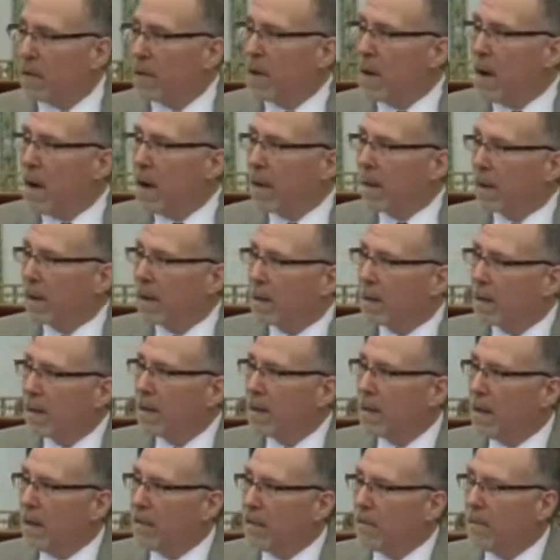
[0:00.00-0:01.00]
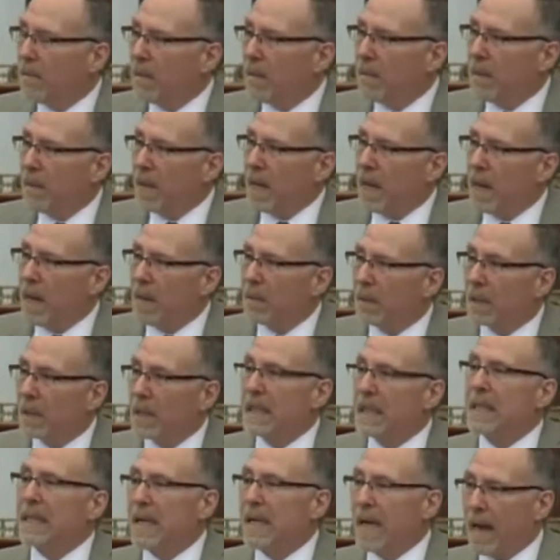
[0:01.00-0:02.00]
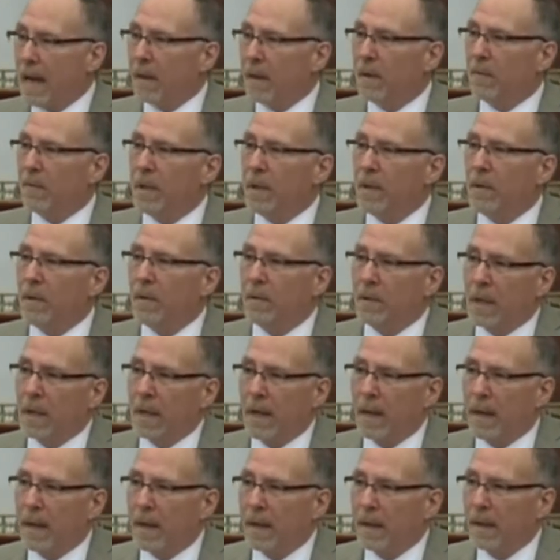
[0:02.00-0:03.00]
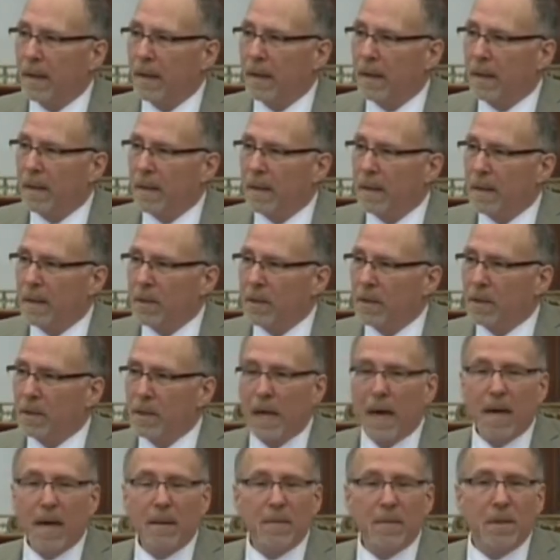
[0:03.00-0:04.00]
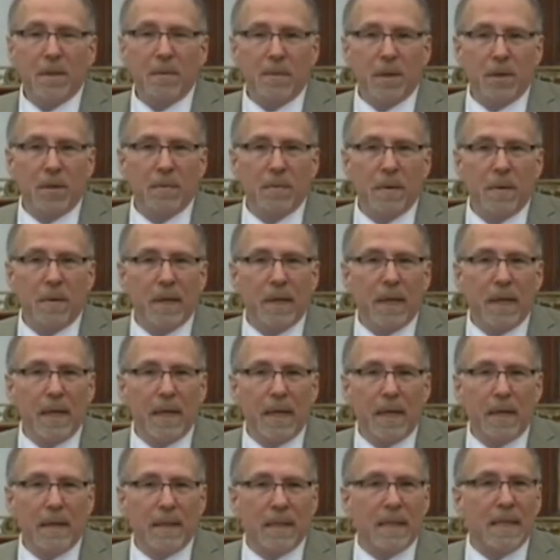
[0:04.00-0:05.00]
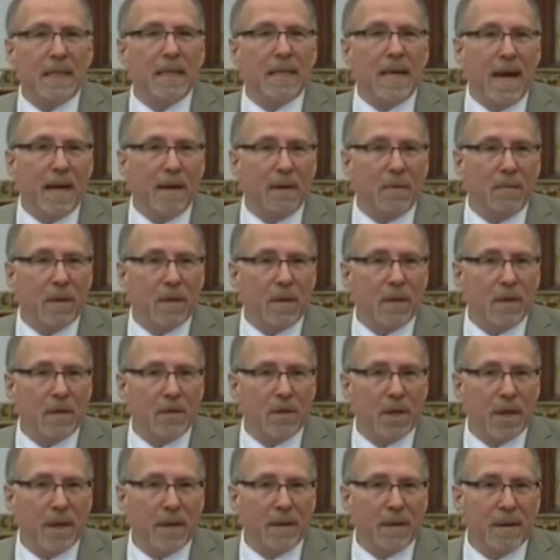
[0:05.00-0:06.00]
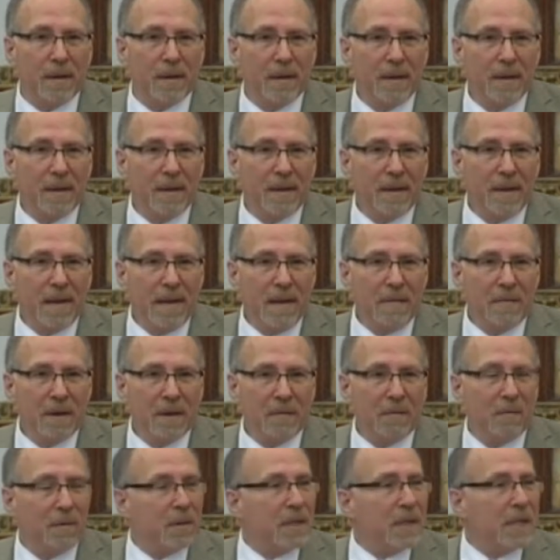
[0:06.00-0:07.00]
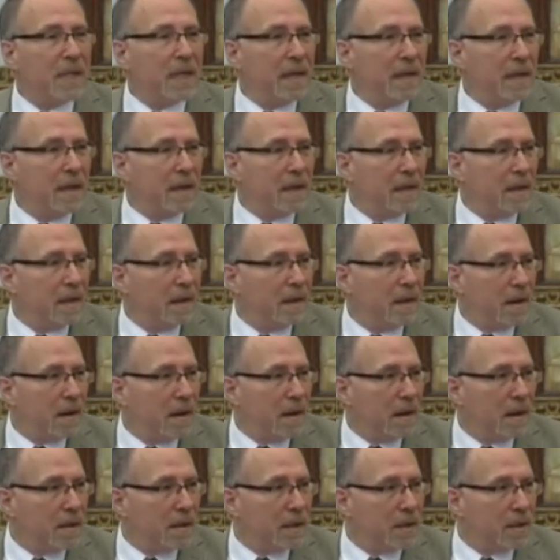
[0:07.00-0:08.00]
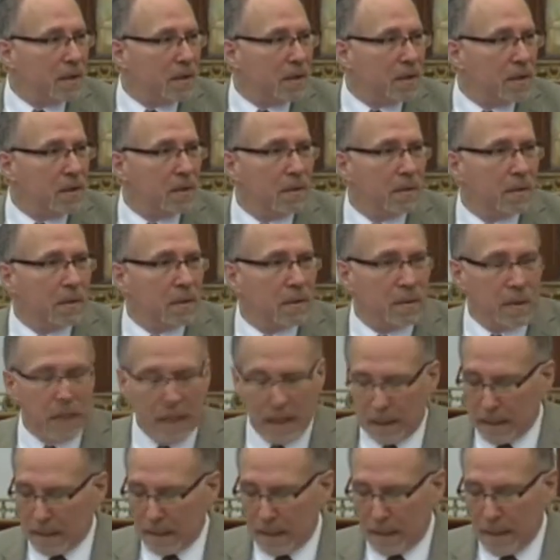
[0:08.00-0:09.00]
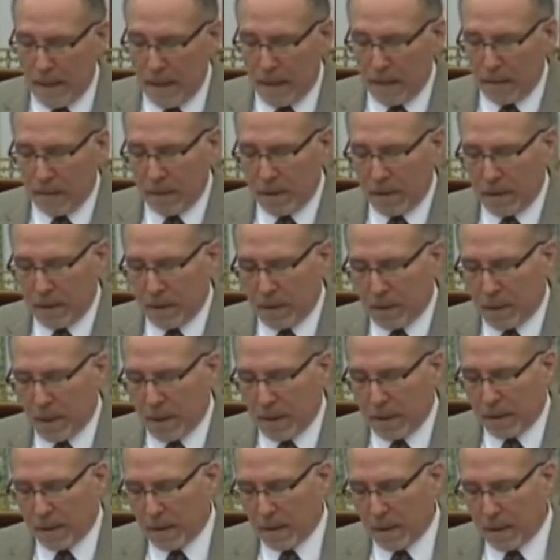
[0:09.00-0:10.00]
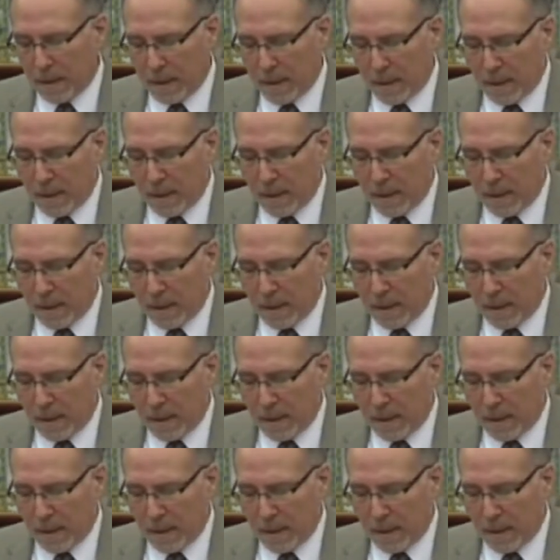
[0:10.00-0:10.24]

you for the honor of being able to stand with you today. These are times in which we really need to stand with each other. Even if we're seated in our hearts and souls, we need to stand with each other.